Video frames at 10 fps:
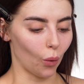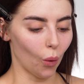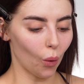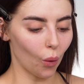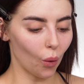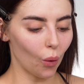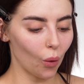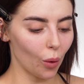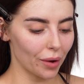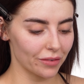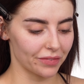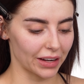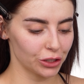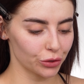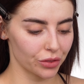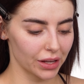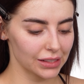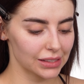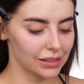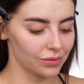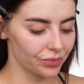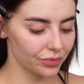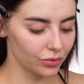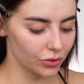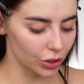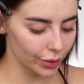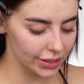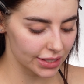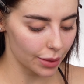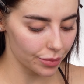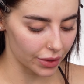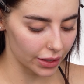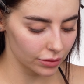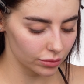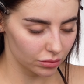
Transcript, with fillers: Oh, my facial thing's doing something.